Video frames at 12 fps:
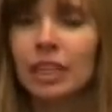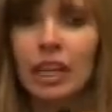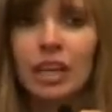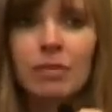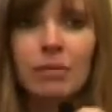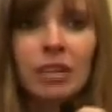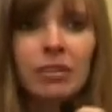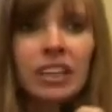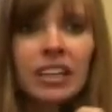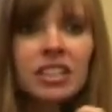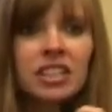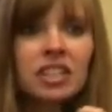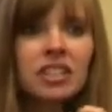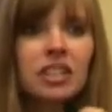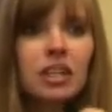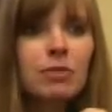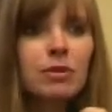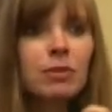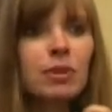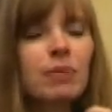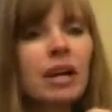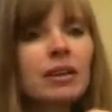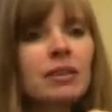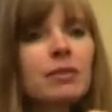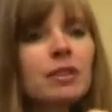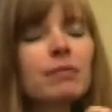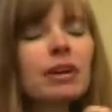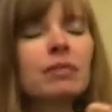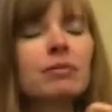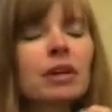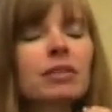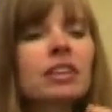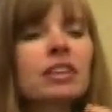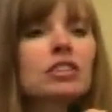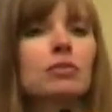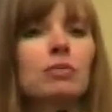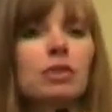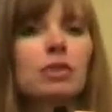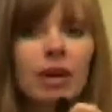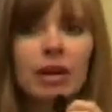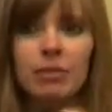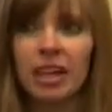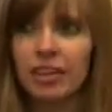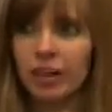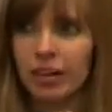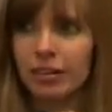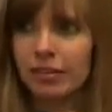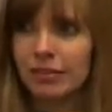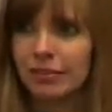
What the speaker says: In my relationships with in my relationship with my mother.